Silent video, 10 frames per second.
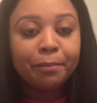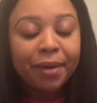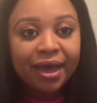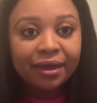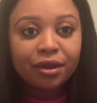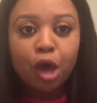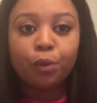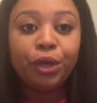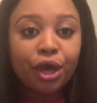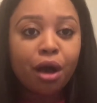But
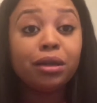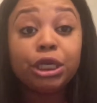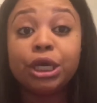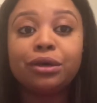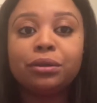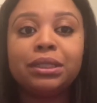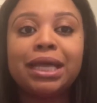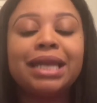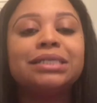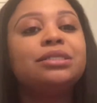we all know
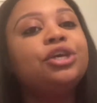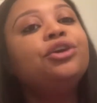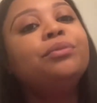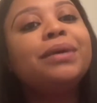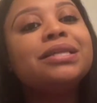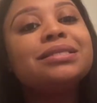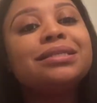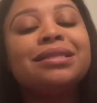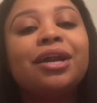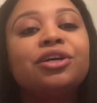that it's
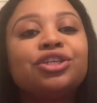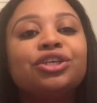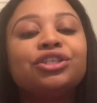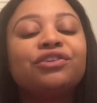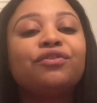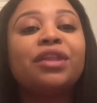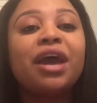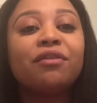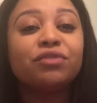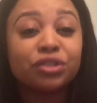humans that are searching for
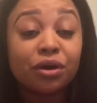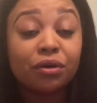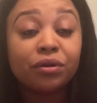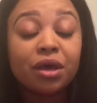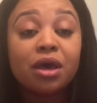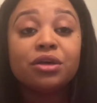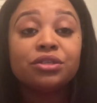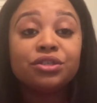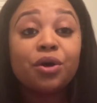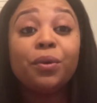that result.
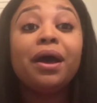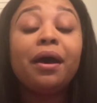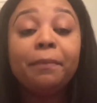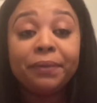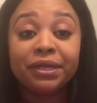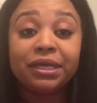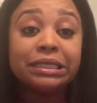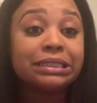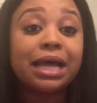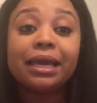So
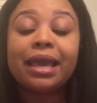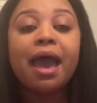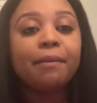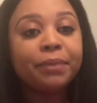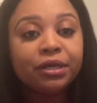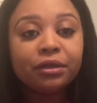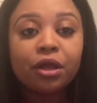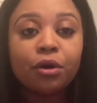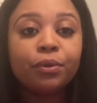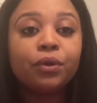companies like Appen
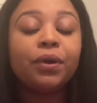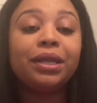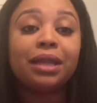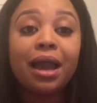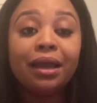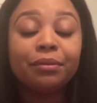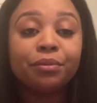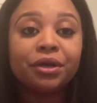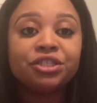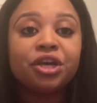Global and
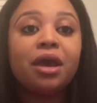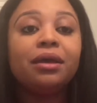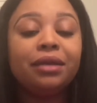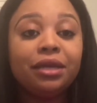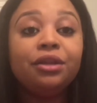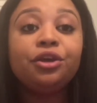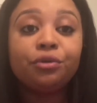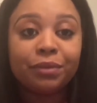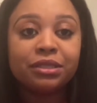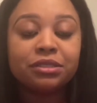Lionbridge need
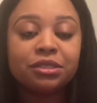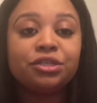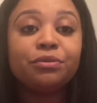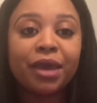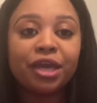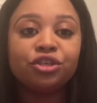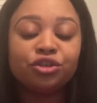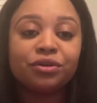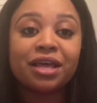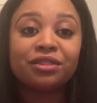humans to make
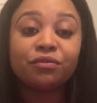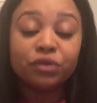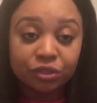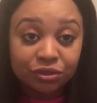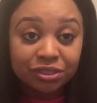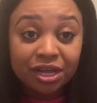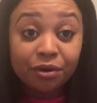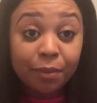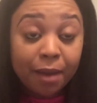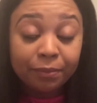sure that the results that
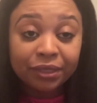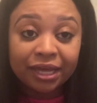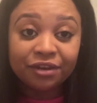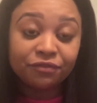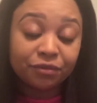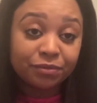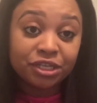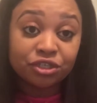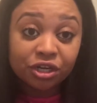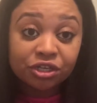are populating from
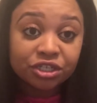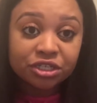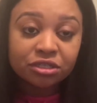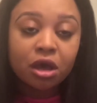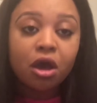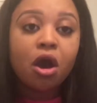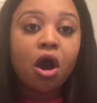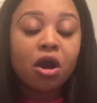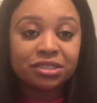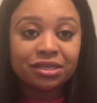these searches
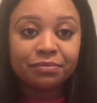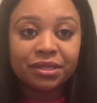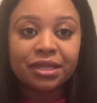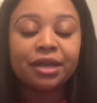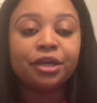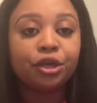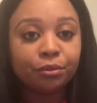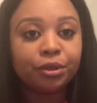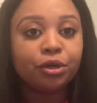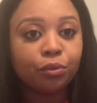are something that a
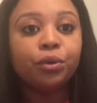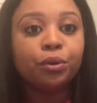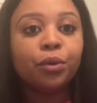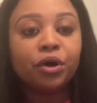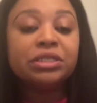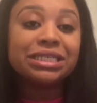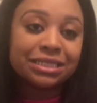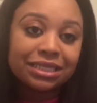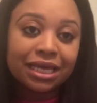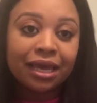human would want to
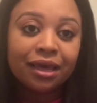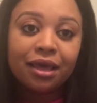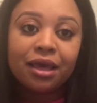see.